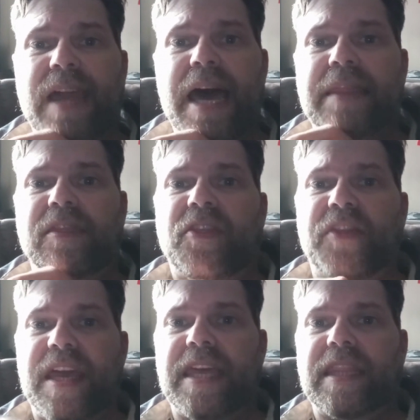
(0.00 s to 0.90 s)
got the
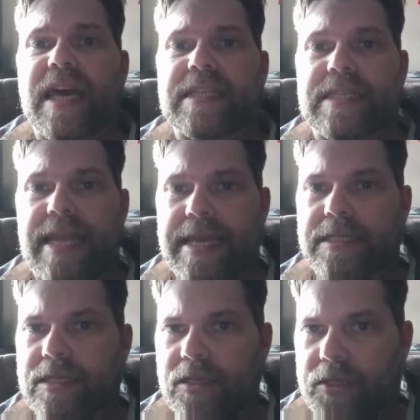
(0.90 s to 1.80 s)
thing that's
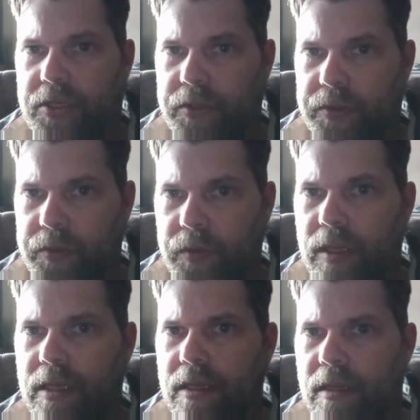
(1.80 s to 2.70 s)
next to
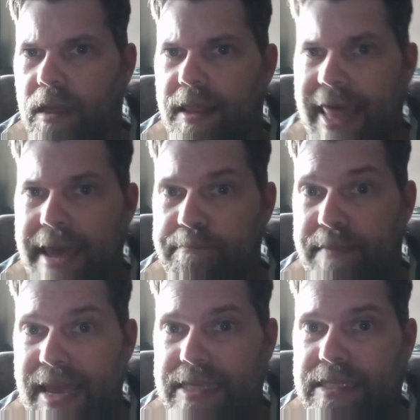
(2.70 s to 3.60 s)
that
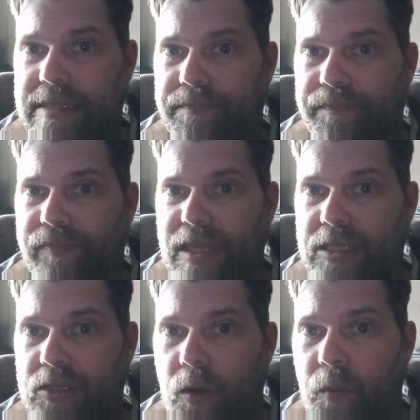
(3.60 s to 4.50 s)
mess.
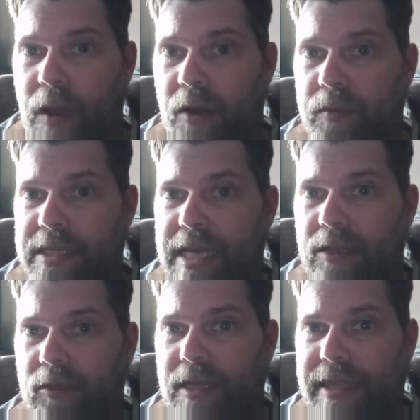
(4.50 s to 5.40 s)
So why don't we
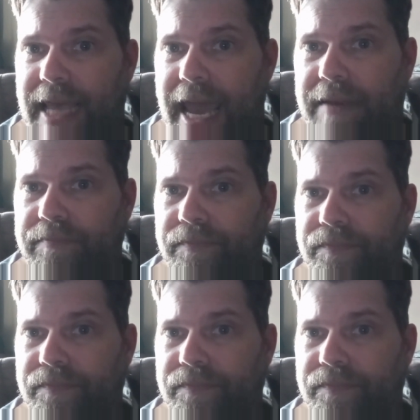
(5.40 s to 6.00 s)
take a look at that?